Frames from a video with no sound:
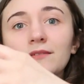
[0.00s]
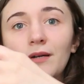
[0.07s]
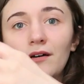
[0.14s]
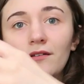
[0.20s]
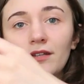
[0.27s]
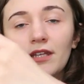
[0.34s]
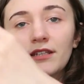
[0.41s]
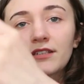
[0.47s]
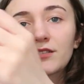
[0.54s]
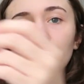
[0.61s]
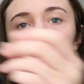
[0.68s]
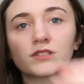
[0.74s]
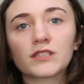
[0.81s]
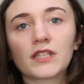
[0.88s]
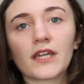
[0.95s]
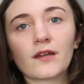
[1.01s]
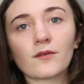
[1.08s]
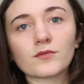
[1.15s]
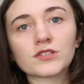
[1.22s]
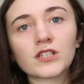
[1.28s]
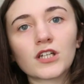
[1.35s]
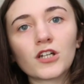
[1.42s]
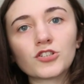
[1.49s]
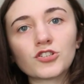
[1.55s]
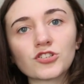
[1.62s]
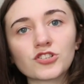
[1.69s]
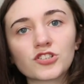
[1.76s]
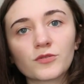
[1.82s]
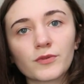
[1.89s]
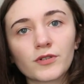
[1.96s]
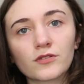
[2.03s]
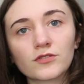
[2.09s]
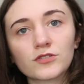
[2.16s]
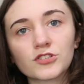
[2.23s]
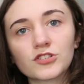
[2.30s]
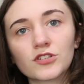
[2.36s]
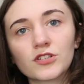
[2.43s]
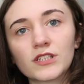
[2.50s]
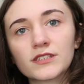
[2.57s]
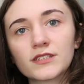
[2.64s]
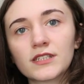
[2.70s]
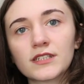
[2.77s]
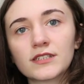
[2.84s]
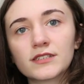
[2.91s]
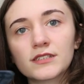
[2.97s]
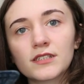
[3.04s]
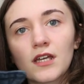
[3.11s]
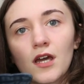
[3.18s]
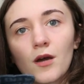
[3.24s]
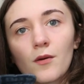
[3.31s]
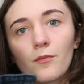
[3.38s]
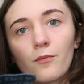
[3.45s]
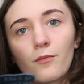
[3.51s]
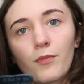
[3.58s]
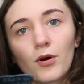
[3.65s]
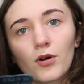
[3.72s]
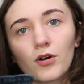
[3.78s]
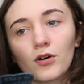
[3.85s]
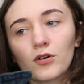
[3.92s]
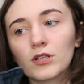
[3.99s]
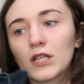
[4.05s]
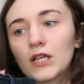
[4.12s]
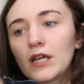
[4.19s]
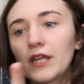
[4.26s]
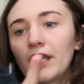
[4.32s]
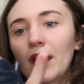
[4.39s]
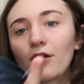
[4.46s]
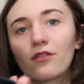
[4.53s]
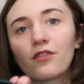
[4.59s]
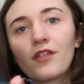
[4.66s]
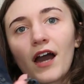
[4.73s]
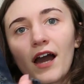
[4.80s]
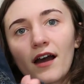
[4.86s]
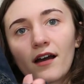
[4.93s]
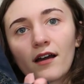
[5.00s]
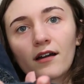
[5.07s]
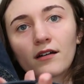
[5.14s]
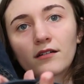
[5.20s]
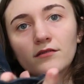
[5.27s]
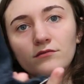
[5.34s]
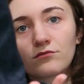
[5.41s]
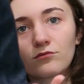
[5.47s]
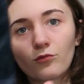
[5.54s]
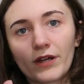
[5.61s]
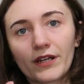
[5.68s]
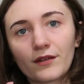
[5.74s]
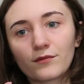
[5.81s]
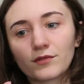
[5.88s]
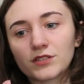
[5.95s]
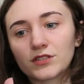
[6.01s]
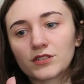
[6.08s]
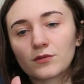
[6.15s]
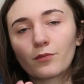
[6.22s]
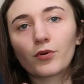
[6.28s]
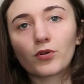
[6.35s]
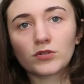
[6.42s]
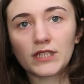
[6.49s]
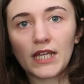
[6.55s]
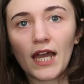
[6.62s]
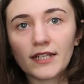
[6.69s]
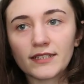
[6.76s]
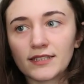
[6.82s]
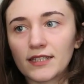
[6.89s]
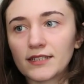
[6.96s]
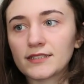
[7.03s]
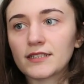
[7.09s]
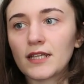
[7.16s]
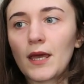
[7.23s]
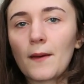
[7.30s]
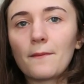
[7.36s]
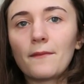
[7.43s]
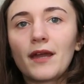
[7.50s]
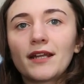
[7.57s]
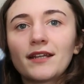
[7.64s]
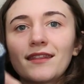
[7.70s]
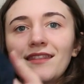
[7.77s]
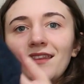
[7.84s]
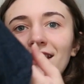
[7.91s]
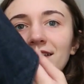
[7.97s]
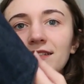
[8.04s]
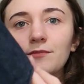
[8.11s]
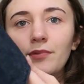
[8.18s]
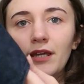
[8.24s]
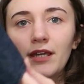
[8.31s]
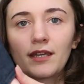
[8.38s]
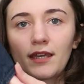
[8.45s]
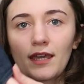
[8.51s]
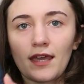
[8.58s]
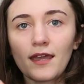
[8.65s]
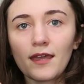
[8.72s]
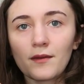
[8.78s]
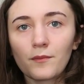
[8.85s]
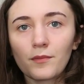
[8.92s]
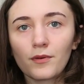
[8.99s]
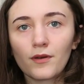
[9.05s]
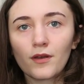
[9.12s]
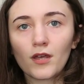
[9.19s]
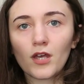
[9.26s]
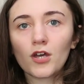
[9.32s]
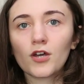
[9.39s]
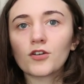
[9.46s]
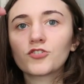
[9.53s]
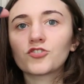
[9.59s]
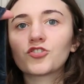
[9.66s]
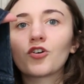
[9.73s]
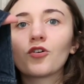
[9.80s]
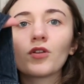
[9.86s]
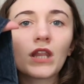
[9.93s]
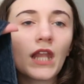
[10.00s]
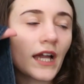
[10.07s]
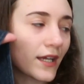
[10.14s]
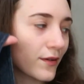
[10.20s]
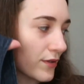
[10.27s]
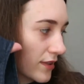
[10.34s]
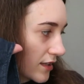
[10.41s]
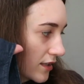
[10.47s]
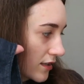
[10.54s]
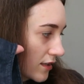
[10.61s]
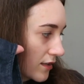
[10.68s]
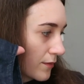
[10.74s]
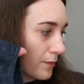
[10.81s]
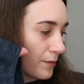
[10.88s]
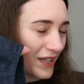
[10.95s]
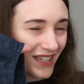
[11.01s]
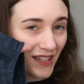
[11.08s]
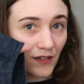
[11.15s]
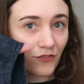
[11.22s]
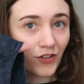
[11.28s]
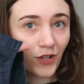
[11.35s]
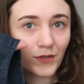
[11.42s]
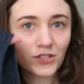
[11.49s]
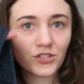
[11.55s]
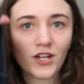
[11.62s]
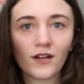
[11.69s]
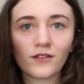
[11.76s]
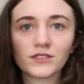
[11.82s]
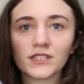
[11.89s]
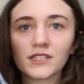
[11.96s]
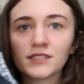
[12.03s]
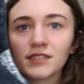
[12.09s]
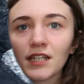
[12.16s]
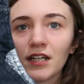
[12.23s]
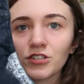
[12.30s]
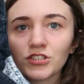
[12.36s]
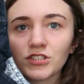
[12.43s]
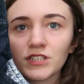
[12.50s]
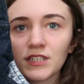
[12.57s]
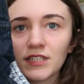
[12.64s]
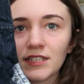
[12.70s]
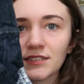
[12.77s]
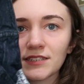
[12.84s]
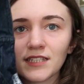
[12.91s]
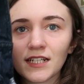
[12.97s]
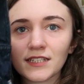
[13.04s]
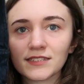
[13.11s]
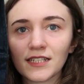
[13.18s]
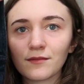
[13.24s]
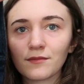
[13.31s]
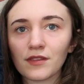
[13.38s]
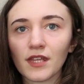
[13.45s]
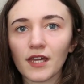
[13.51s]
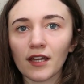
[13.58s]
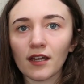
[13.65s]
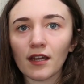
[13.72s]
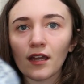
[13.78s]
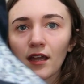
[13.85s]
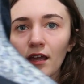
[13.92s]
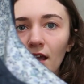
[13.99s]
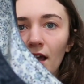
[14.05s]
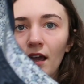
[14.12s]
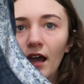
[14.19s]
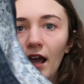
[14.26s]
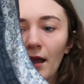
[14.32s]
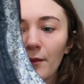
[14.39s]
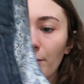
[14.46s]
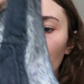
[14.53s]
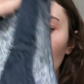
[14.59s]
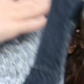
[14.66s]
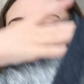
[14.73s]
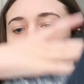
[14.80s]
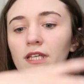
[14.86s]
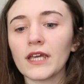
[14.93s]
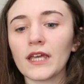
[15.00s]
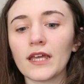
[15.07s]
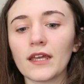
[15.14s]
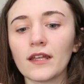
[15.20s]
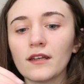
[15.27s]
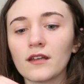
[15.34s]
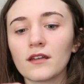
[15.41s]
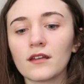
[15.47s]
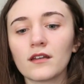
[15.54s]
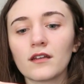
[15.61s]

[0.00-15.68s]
about this was that it was adjustable. So there's this buckle. Now that, when it was pulled tightest, made this bit gape. So like with the big flowy trousers, I just did the exact same thing. I pulled in